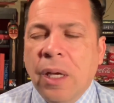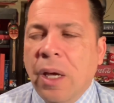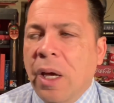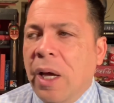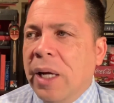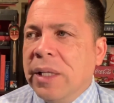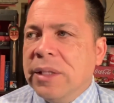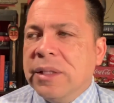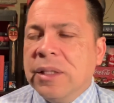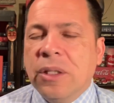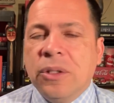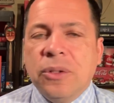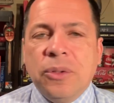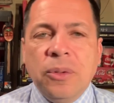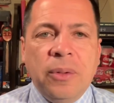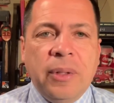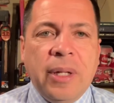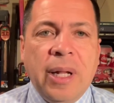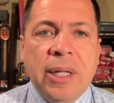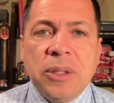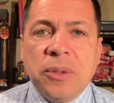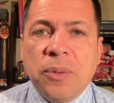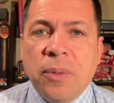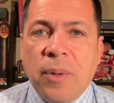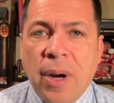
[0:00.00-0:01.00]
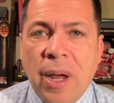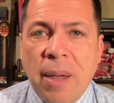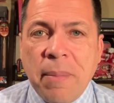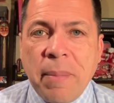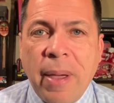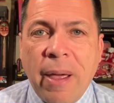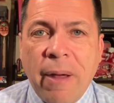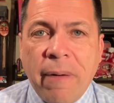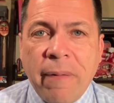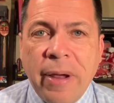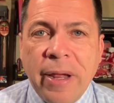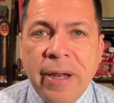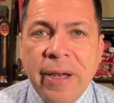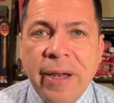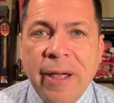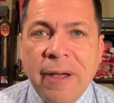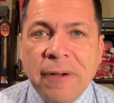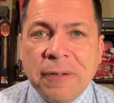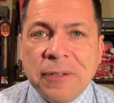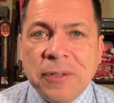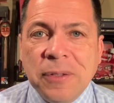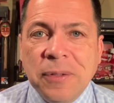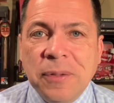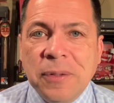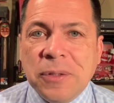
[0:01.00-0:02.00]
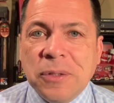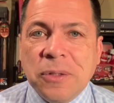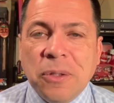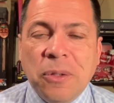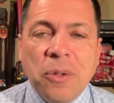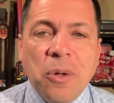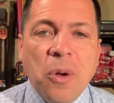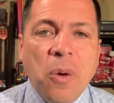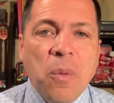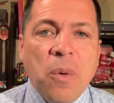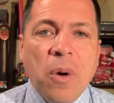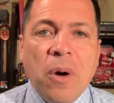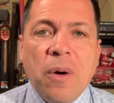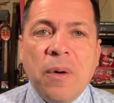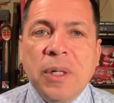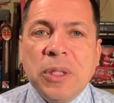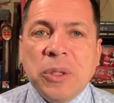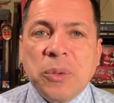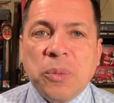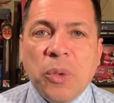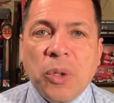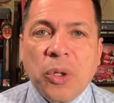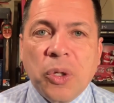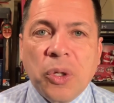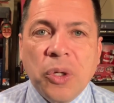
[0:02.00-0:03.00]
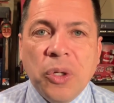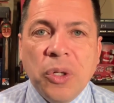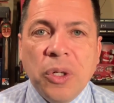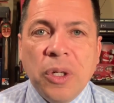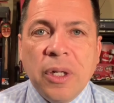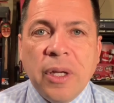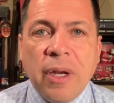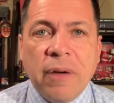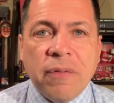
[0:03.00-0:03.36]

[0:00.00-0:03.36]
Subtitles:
I said, dude, that's where I'm at right now too. So no worries, we're good.